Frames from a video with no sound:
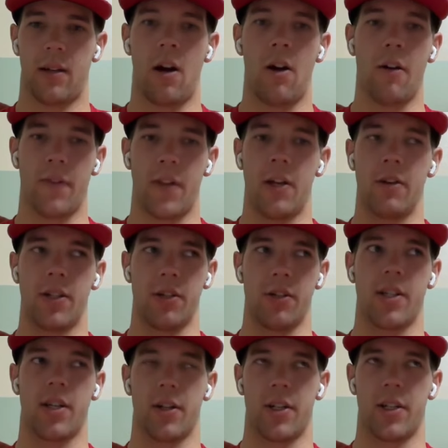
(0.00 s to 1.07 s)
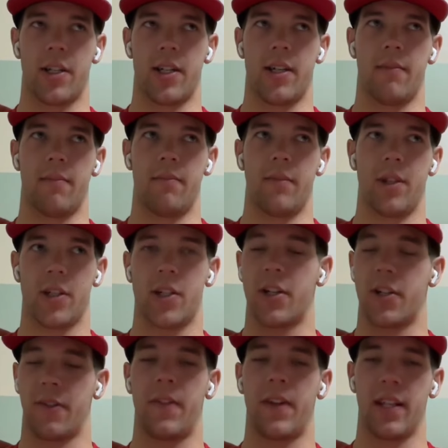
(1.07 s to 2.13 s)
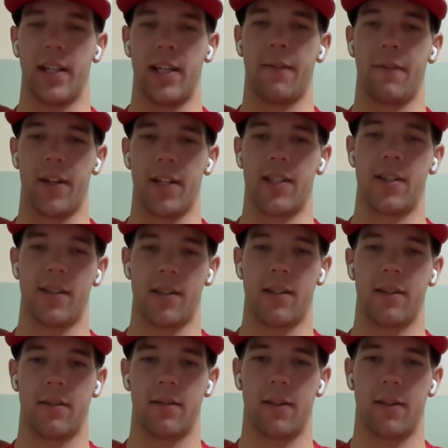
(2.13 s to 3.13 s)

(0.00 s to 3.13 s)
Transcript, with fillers: all of those you'll start to you'll start to feel a difference